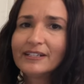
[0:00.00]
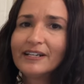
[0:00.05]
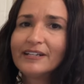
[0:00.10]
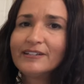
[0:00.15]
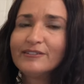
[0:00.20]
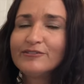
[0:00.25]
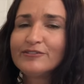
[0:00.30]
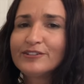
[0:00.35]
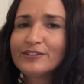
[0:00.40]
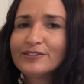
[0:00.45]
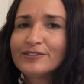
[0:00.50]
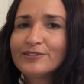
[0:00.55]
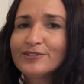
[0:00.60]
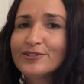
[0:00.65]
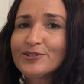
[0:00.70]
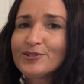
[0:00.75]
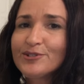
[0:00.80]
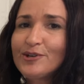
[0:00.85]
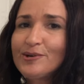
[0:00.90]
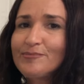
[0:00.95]
And if it
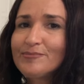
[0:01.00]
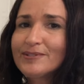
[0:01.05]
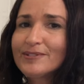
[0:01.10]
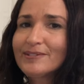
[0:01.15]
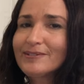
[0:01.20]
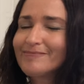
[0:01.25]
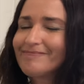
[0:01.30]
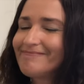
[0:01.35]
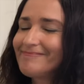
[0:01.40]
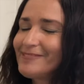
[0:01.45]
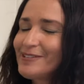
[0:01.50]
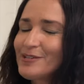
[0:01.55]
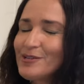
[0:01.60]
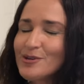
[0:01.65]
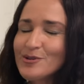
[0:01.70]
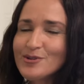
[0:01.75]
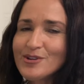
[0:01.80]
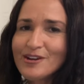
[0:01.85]
stops, you know,